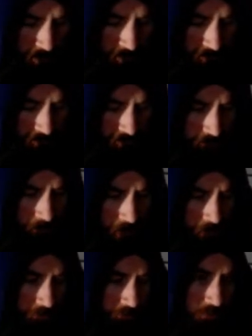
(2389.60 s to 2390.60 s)
6
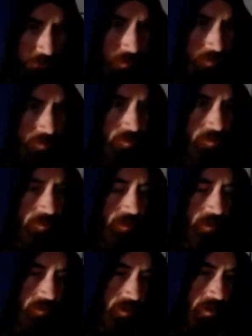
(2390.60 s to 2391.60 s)
minor. So just those
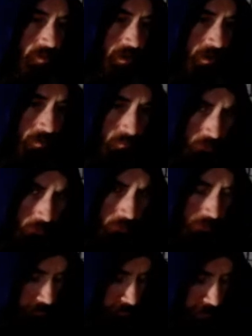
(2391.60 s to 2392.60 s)
6. I'm going to play a root,
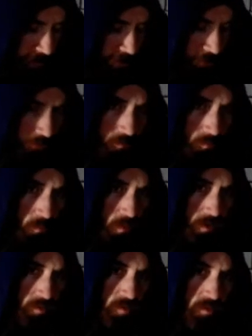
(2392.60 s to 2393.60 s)
being here, the
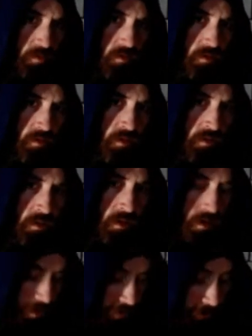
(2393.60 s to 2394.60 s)
1 chord.
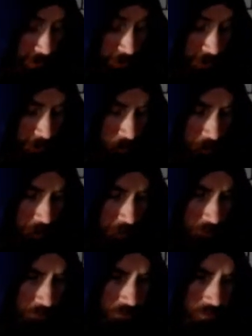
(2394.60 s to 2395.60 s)
And then I'm going to play one of
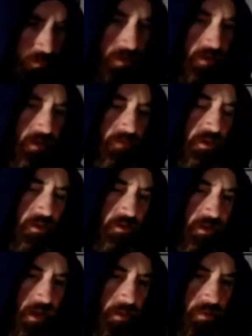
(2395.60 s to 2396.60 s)
those. I'm going to leave a little
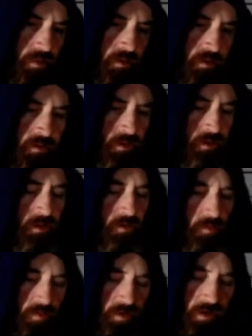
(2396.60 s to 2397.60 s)
gap
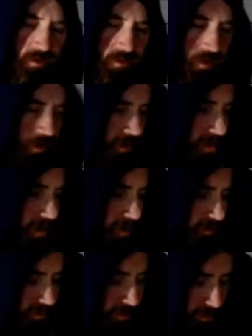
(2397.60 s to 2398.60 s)
where you guys take a
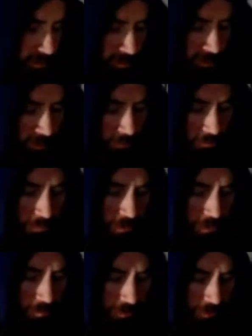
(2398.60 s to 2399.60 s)
guess. But
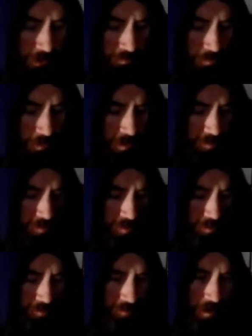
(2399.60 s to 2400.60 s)
I'm going to cover my guitar
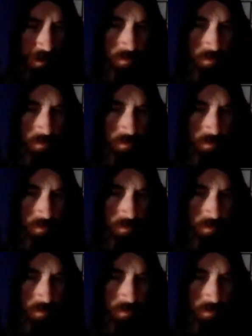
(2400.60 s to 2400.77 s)
this time.